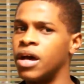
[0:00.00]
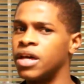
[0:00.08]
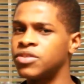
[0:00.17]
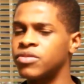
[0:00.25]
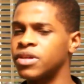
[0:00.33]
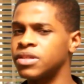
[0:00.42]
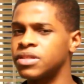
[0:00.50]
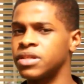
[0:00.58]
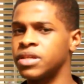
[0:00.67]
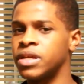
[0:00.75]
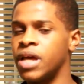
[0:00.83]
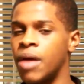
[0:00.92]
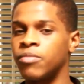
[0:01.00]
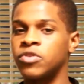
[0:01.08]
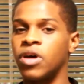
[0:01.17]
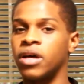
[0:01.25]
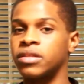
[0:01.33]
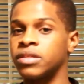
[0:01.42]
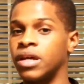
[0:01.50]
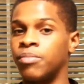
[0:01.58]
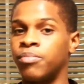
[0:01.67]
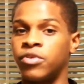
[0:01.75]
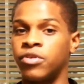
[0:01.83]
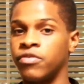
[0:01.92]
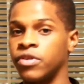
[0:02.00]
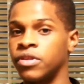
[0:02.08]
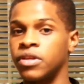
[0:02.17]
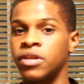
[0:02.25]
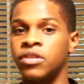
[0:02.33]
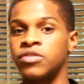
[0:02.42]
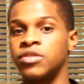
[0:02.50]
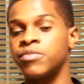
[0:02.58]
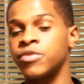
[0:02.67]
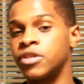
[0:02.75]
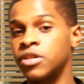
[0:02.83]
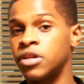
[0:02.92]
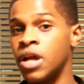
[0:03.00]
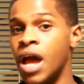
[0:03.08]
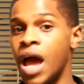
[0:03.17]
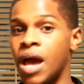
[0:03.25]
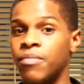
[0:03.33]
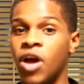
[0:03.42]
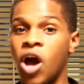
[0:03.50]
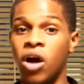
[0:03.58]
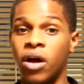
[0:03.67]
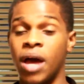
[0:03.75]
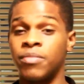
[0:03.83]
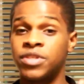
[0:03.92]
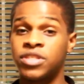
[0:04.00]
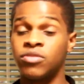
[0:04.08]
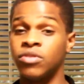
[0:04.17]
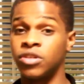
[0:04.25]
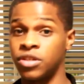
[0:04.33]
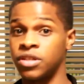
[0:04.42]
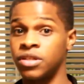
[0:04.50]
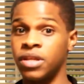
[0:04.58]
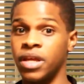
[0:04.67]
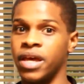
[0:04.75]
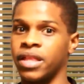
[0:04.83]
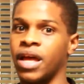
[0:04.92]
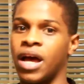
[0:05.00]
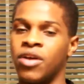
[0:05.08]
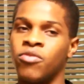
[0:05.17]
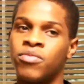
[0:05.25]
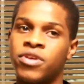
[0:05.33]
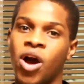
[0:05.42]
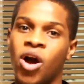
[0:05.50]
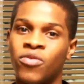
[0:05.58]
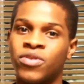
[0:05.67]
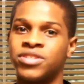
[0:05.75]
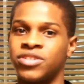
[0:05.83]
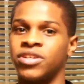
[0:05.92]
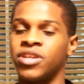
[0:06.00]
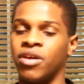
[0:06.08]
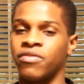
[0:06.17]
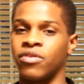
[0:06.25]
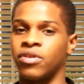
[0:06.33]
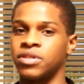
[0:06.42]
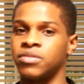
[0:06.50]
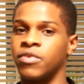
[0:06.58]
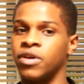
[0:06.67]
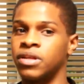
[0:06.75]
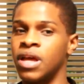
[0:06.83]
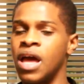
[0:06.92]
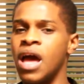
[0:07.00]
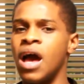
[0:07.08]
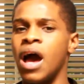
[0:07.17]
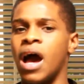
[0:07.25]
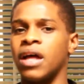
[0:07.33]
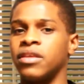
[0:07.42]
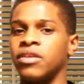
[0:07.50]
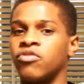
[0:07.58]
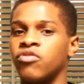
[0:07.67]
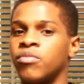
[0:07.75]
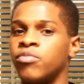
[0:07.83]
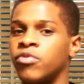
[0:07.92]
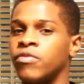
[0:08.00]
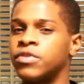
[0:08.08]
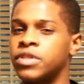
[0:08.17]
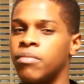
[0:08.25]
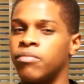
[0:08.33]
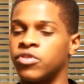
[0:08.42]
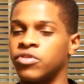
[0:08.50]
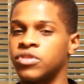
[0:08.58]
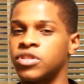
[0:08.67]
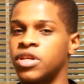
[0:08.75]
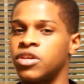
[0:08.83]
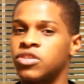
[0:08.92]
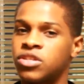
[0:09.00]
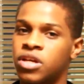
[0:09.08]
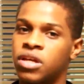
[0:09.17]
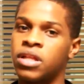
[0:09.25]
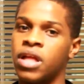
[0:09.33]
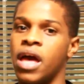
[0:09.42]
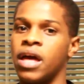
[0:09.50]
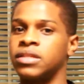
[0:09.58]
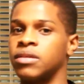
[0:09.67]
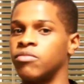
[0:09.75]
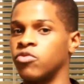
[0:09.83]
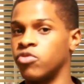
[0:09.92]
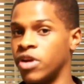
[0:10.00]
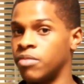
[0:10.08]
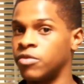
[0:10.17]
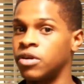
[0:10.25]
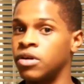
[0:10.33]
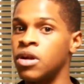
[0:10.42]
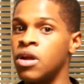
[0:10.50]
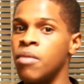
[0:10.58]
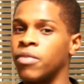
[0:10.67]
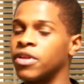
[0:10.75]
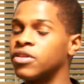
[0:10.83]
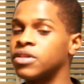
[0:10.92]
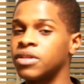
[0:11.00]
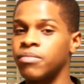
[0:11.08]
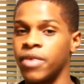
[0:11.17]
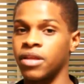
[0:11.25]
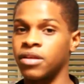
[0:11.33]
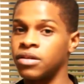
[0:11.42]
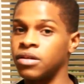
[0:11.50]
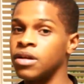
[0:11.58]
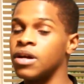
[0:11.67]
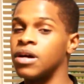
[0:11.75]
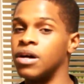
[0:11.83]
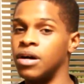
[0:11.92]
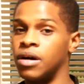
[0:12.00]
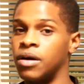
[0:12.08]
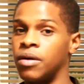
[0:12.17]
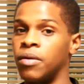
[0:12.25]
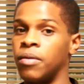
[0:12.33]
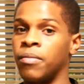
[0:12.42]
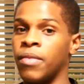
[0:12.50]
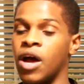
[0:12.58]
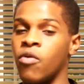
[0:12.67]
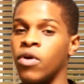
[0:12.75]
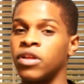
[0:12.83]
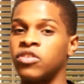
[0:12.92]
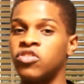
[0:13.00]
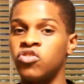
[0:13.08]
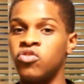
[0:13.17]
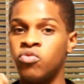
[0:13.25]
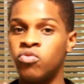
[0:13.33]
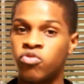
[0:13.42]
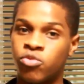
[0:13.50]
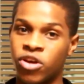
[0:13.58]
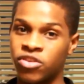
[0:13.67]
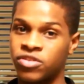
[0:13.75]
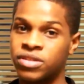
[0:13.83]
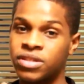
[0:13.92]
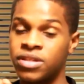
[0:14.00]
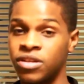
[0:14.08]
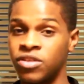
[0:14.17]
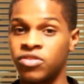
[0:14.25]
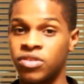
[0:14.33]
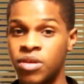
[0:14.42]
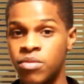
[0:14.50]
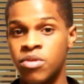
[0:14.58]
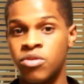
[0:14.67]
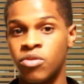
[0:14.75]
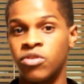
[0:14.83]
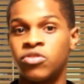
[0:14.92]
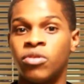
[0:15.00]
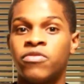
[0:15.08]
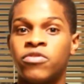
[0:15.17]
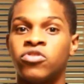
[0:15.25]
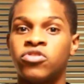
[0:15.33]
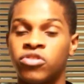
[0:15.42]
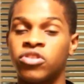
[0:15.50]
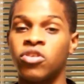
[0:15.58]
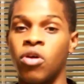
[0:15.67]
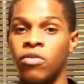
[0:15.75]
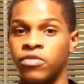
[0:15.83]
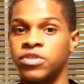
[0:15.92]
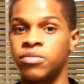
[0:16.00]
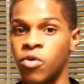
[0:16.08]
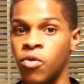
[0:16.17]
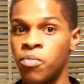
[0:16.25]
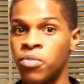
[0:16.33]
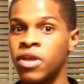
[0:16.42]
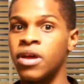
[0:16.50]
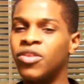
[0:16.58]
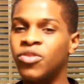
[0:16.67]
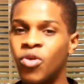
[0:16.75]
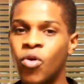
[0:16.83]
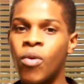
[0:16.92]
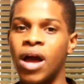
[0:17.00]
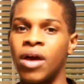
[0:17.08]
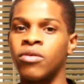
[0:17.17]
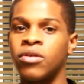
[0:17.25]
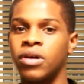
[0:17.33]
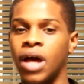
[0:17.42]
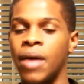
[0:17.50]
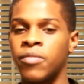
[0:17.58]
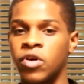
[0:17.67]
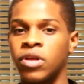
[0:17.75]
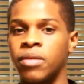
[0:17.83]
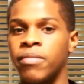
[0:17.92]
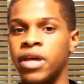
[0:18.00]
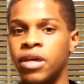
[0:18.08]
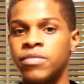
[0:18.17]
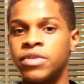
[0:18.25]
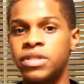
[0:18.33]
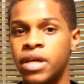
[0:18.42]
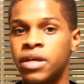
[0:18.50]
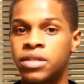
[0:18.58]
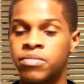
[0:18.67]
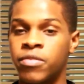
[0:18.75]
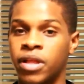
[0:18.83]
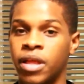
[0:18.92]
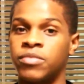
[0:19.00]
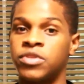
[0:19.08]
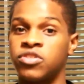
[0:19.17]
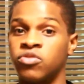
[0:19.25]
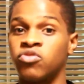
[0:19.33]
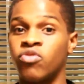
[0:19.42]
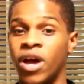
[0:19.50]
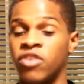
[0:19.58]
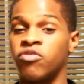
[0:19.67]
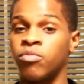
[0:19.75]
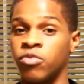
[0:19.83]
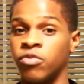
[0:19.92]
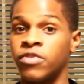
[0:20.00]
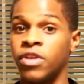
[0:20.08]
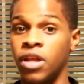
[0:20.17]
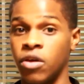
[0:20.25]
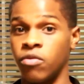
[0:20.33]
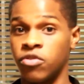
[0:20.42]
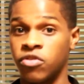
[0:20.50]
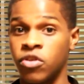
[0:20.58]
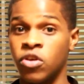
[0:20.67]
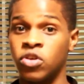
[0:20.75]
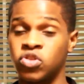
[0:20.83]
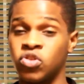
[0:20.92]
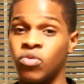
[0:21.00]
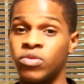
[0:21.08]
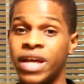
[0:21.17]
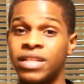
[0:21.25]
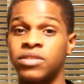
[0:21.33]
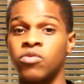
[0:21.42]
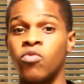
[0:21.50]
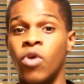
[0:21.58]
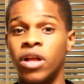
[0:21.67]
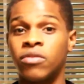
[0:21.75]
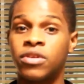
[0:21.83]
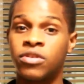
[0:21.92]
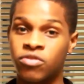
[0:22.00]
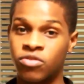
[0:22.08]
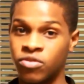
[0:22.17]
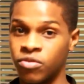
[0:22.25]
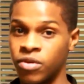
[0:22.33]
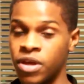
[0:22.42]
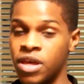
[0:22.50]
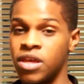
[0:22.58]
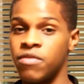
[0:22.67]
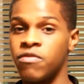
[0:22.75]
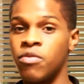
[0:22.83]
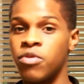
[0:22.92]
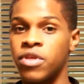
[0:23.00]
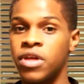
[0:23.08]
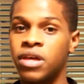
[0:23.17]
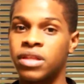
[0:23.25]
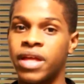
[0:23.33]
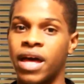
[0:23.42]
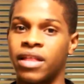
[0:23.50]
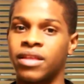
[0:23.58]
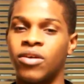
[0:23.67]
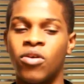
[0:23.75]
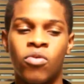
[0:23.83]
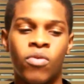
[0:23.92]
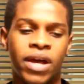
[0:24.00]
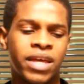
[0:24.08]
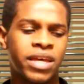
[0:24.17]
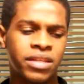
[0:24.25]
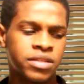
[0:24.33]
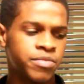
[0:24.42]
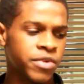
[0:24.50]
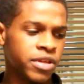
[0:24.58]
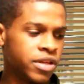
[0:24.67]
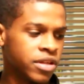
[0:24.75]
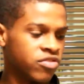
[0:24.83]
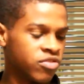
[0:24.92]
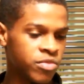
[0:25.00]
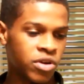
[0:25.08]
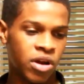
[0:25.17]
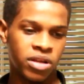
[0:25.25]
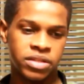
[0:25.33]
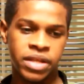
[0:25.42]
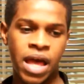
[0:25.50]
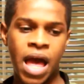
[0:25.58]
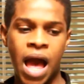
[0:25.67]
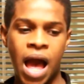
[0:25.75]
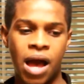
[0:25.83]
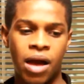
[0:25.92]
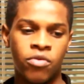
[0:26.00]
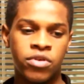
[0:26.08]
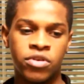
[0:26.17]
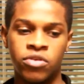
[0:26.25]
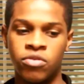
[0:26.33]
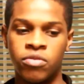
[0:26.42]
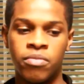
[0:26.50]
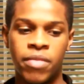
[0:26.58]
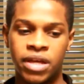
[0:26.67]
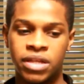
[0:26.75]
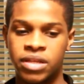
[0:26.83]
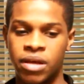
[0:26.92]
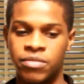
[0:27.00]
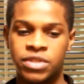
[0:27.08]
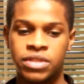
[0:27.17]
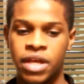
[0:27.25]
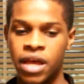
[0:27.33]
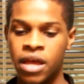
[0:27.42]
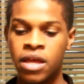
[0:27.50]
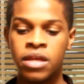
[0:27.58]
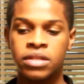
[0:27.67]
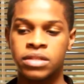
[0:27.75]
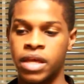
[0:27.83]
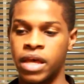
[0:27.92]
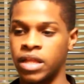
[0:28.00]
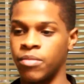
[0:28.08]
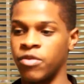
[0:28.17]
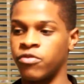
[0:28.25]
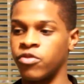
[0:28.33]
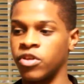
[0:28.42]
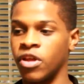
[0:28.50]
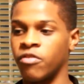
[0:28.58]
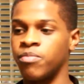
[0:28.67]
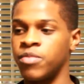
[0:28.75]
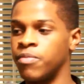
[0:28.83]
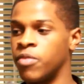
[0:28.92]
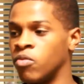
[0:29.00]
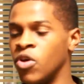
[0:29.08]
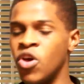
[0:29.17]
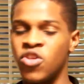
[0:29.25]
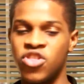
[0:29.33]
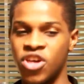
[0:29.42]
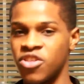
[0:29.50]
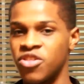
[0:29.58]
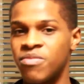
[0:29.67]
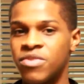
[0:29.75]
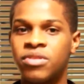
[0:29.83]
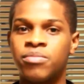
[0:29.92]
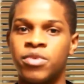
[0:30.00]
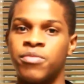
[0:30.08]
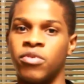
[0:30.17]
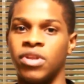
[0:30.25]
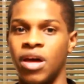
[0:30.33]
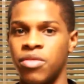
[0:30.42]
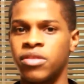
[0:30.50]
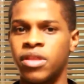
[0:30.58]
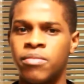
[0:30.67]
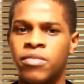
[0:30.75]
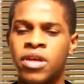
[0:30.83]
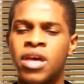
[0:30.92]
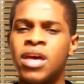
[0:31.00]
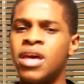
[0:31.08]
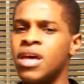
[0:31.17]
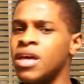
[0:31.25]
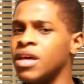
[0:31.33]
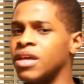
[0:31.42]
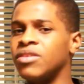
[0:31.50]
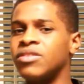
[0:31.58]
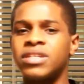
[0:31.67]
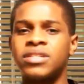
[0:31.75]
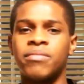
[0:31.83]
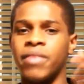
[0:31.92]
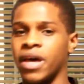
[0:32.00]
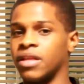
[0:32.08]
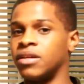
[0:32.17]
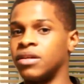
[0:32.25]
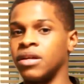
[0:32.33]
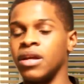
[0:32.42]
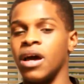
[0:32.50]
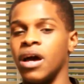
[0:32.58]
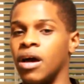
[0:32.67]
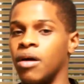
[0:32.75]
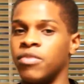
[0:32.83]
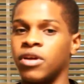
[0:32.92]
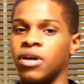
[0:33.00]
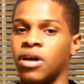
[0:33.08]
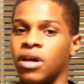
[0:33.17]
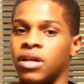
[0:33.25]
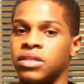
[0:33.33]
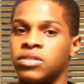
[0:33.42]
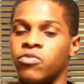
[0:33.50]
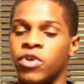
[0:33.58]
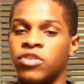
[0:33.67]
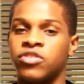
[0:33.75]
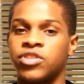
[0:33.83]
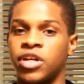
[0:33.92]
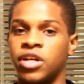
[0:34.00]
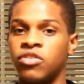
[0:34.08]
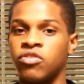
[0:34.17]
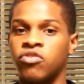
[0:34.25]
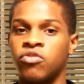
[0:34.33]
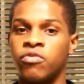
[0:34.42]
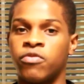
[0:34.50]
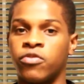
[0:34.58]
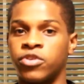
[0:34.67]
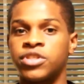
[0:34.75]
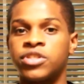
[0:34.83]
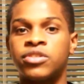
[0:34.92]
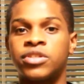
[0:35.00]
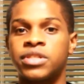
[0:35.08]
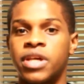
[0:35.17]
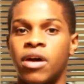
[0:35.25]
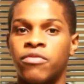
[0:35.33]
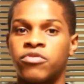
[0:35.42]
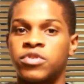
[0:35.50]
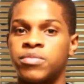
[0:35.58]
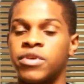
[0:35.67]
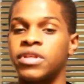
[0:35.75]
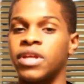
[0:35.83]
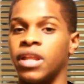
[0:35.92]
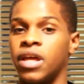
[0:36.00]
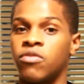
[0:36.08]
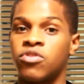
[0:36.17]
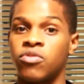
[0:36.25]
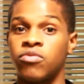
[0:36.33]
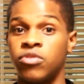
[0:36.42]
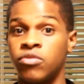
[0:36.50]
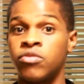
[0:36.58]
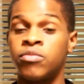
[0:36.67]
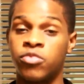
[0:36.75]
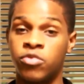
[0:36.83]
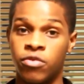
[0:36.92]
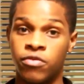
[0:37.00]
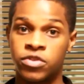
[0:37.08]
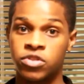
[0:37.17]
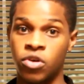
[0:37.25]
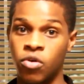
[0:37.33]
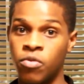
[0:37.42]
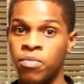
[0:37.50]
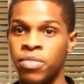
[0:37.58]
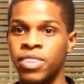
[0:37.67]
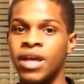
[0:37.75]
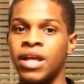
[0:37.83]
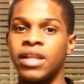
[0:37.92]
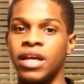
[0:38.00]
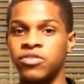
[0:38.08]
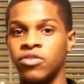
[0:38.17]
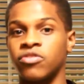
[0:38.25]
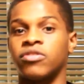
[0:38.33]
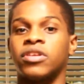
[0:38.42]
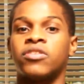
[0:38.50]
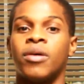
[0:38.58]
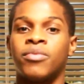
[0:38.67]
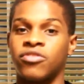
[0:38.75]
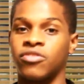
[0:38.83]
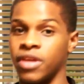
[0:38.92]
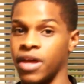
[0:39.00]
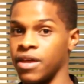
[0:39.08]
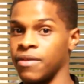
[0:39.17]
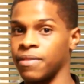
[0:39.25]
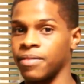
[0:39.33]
As you can see, I'm not a perfect English speaker. I'm still learning and I will be always learning, of course, but I need to improve some pronunciation and some grammar, but it doesn't matter. I want you to practice in English even though you don't feel totally comfortable. I know I'm gonna make mistakes, but I'm still trying to improve the language. So that's what you need to do. If you think that, oh, I can't speak in English because I will make some mistakes and I'm afraid of people judging me, people laughing at me, it doesn't matter because when you start to forcing yourself to speak the language, you improve. So let's go to the topic today.